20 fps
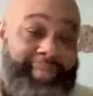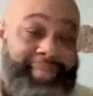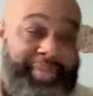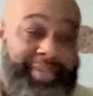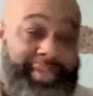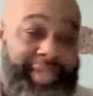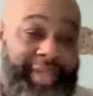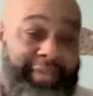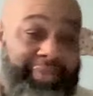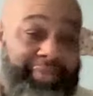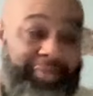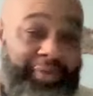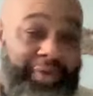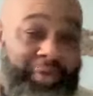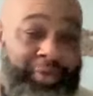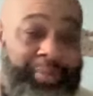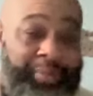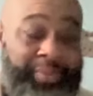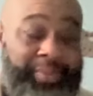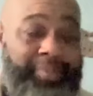up the
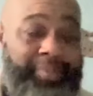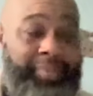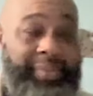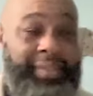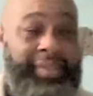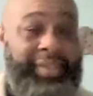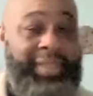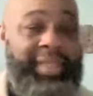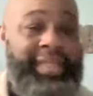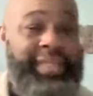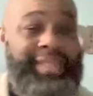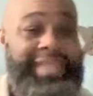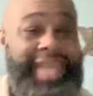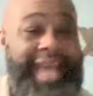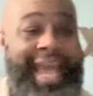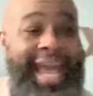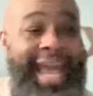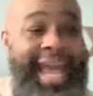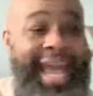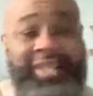telephone, things
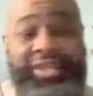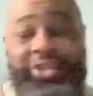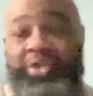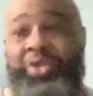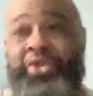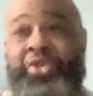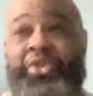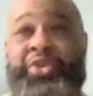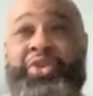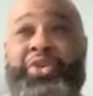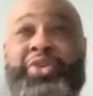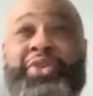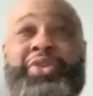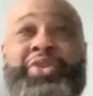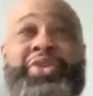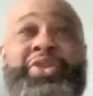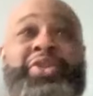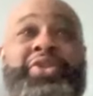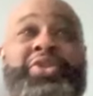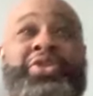to add to
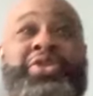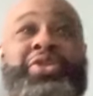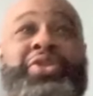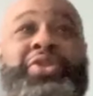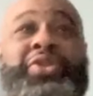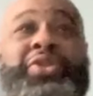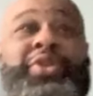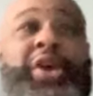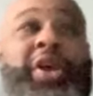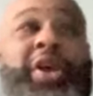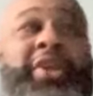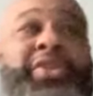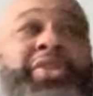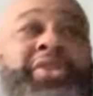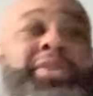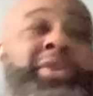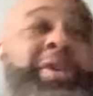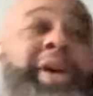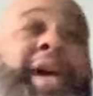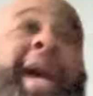your
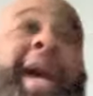arsenal,